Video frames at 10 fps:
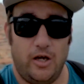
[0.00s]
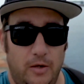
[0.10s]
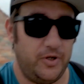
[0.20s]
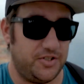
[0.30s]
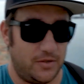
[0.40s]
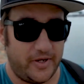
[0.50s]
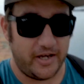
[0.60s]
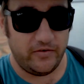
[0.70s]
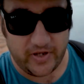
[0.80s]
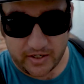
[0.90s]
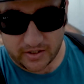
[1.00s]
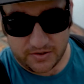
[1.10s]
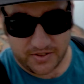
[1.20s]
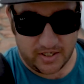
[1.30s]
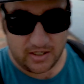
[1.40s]
Hope you got something out of that,
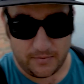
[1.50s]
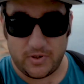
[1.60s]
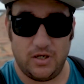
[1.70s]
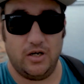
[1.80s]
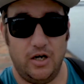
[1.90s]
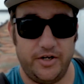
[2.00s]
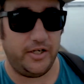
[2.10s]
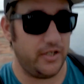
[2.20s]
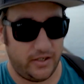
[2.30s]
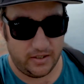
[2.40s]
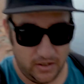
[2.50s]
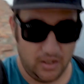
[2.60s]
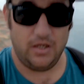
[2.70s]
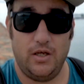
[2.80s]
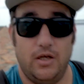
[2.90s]
because I did a
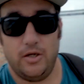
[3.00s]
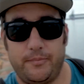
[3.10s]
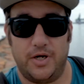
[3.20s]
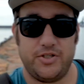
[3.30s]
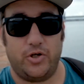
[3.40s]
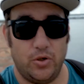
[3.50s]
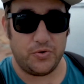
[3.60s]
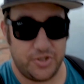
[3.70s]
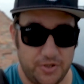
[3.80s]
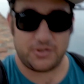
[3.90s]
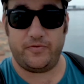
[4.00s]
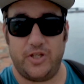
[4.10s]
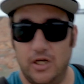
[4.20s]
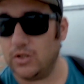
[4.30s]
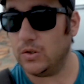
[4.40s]
bunch of cool shots for
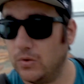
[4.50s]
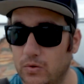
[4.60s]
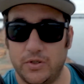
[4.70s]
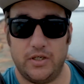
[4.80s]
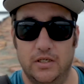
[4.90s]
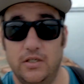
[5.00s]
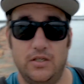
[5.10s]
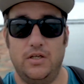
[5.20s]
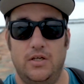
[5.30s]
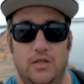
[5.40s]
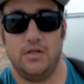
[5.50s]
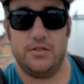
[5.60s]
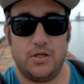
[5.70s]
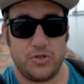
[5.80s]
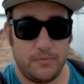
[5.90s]
the old
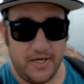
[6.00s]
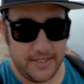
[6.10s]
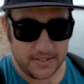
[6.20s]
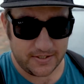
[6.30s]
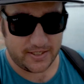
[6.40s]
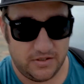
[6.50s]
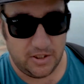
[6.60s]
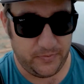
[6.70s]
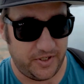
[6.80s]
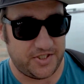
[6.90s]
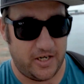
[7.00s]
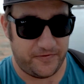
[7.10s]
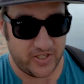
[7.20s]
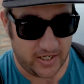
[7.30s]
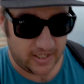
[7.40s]
social medias. Simply just
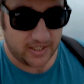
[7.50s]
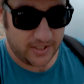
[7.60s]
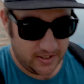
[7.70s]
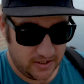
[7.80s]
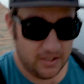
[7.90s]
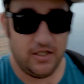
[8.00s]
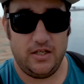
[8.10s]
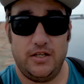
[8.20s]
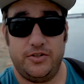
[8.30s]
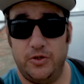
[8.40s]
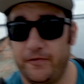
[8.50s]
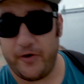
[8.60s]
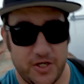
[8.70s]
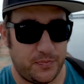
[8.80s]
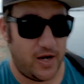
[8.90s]
have to do the
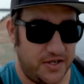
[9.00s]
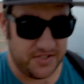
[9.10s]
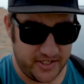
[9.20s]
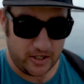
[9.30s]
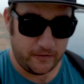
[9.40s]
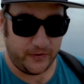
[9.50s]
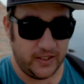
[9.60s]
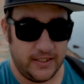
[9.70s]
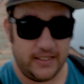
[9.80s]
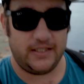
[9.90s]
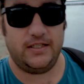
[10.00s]
first part yourself and